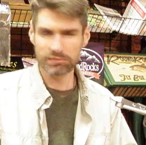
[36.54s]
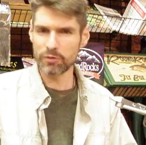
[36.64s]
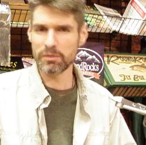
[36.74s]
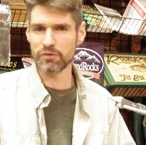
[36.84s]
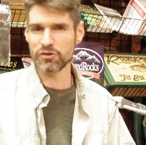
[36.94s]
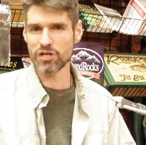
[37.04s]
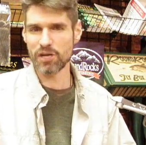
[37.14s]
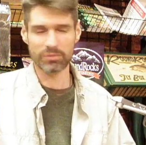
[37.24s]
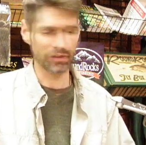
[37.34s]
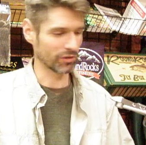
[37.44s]
help out the
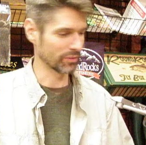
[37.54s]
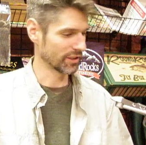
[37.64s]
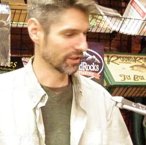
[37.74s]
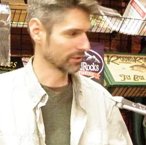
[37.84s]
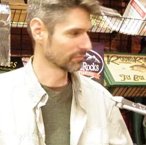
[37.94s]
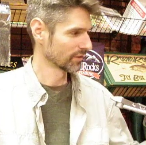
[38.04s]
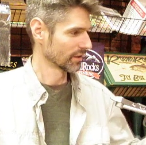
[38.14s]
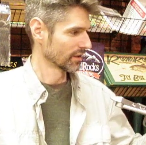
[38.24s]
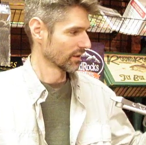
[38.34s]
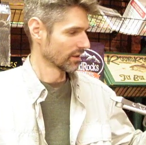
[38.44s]
shop a little bit here.
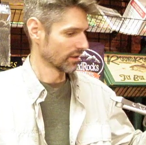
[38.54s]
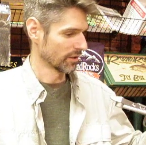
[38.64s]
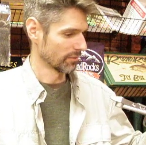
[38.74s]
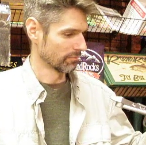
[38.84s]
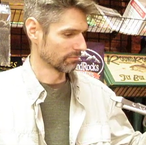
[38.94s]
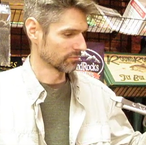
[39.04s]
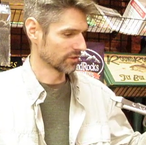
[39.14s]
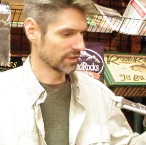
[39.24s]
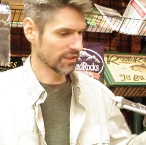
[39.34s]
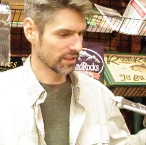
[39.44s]

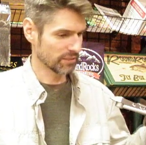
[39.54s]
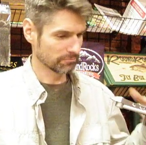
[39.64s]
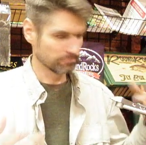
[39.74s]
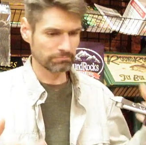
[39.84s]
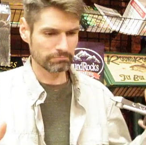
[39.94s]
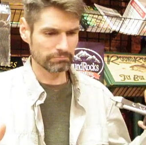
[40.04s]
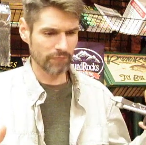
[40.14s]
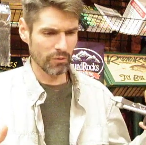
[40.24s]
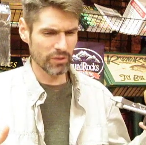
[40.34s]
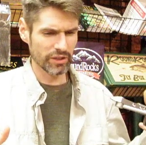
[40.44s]
Today
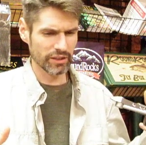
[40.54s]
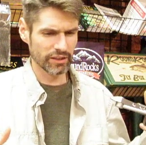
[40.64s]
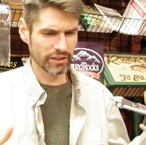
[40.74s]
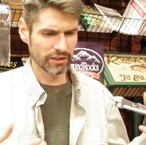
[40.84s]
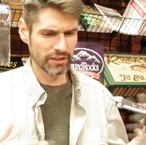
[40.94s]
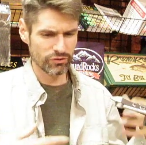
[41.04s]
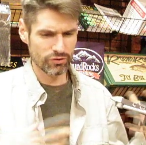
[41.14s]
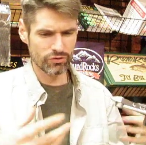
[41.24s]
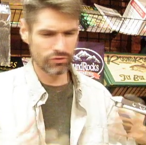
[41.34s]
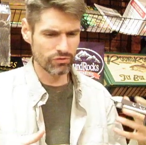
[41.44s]
I want to kind of
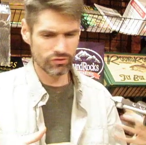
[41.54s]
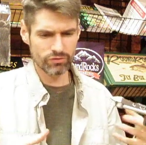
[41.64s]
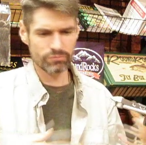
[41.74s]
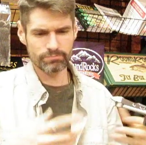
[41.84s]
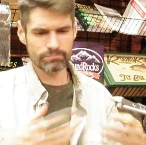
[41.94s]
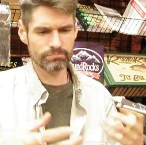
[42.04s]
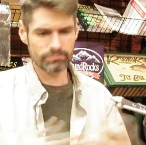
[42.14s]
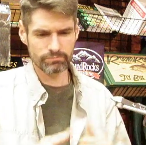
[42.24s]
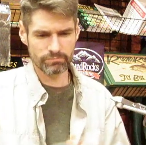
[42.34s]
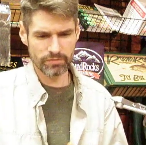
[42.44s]
introduce,
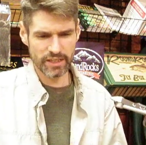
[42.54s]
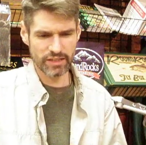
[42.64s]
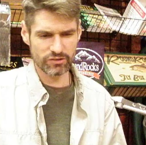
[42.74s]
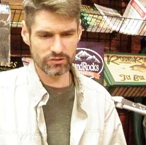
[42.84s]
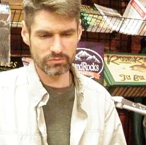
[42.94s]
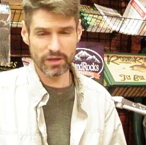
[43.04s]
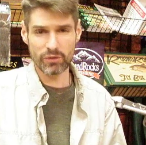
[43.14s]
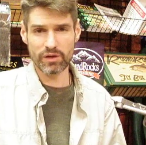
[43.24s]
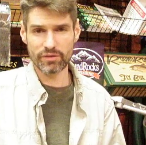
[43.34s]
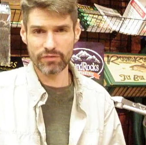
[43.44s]
I guess,
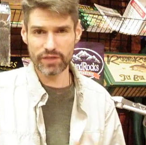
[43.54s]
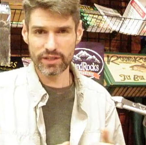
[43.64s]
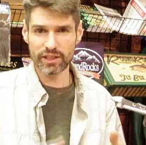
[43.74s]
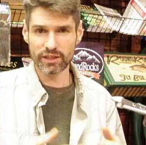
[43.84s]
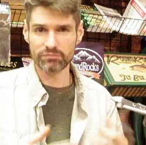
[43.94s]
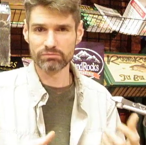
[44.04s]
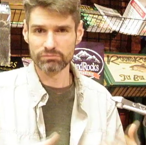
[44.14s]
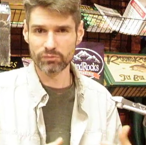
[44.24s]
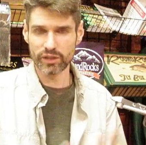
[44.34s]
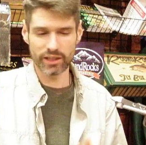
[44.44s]
my way of thinking
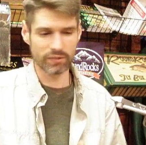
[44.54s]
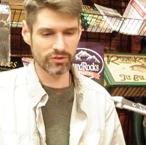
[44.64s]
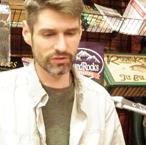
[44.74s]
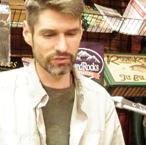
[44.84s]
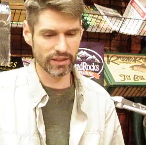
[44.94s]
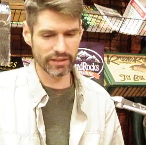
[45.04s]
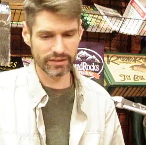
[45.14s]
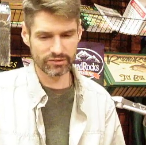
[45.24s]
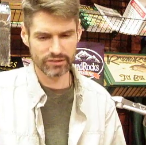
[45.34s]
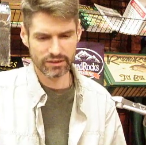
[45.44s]
when it comes to
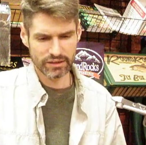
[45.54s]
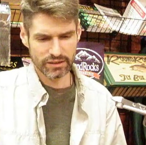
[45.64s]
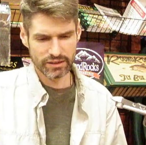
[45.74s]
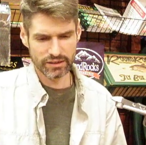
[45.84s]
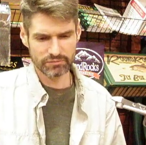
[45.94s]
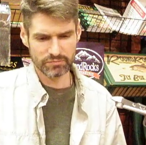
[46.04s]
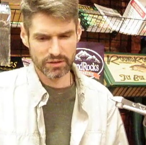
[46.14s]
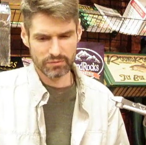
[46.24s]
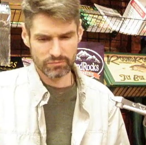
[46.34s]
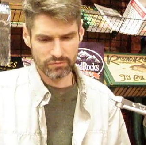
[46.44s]
flies. And
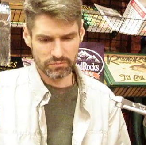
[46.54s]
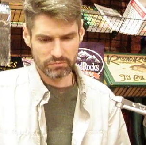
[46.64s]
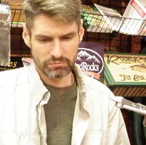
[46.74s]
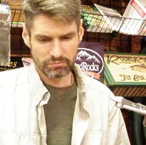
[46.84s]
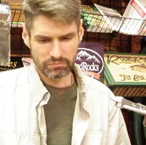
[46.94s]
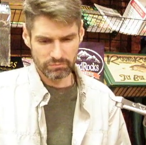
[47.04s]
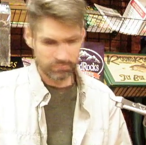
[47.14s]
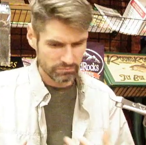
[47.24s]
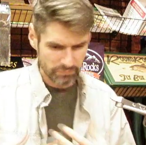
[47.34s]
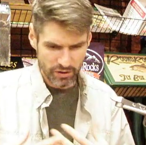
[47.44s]

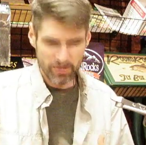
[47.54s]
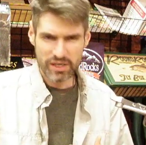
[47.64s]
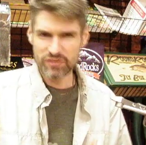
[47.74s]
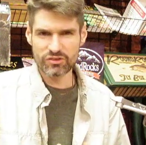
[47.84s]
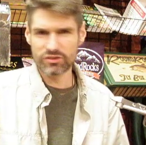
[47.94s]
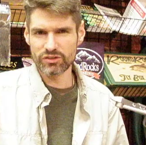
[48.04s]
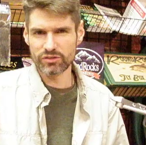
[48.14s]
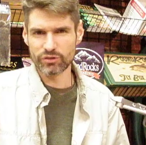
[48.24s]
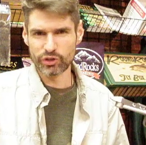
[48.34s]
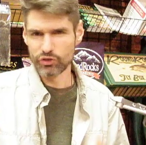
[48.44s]
my way isn't
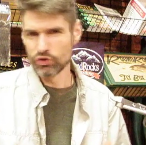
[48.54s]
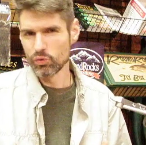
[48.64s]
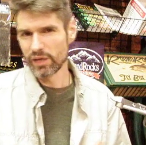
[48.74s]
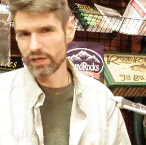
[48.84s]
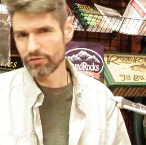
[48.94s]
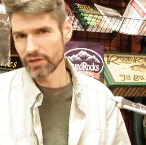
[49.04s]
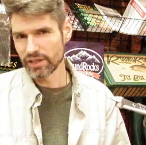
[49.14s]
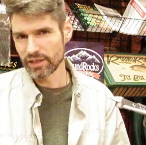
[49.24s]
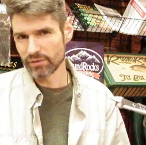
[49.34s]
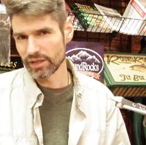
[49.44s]
a new way of
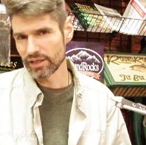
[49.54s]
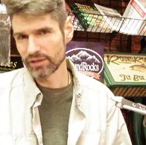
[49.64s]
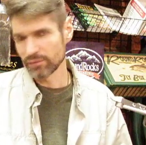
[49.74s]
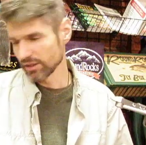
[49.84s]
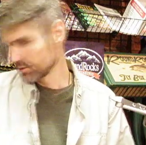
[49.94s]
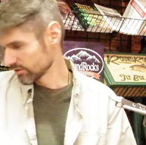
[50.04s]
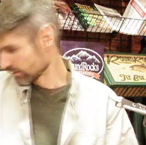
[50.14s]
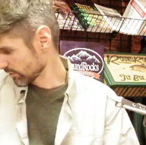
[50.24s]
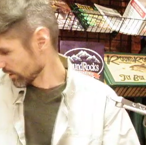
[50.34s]
thinking by any means. In